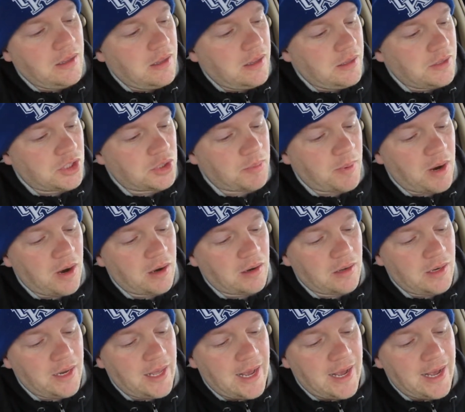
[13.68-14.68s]

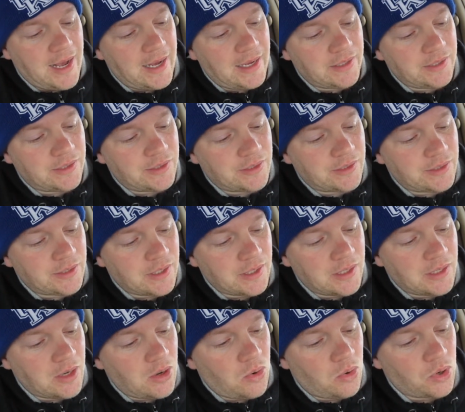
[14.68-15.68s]
Sparkling Ice
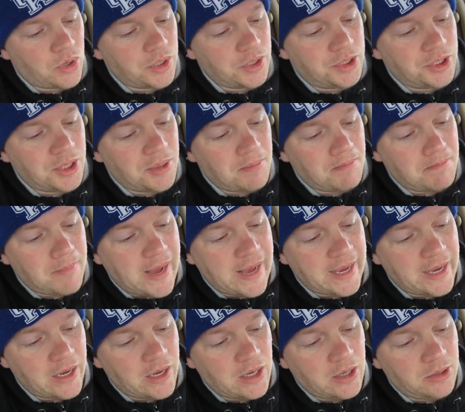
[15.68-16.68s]
Orange
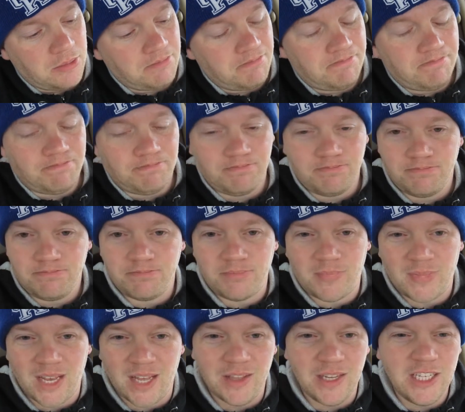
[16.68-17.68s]
Mango.
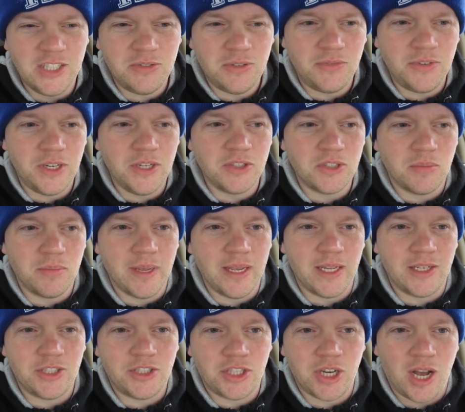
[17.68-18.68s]
Now these reviews are
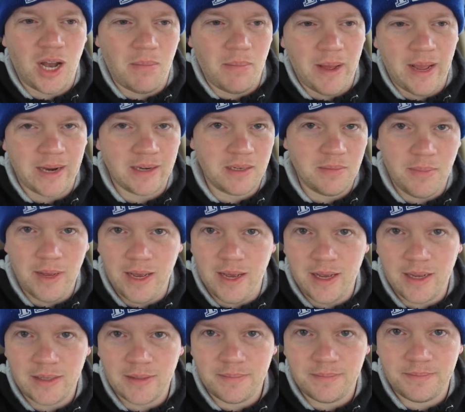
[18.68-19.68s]
being shot back to back.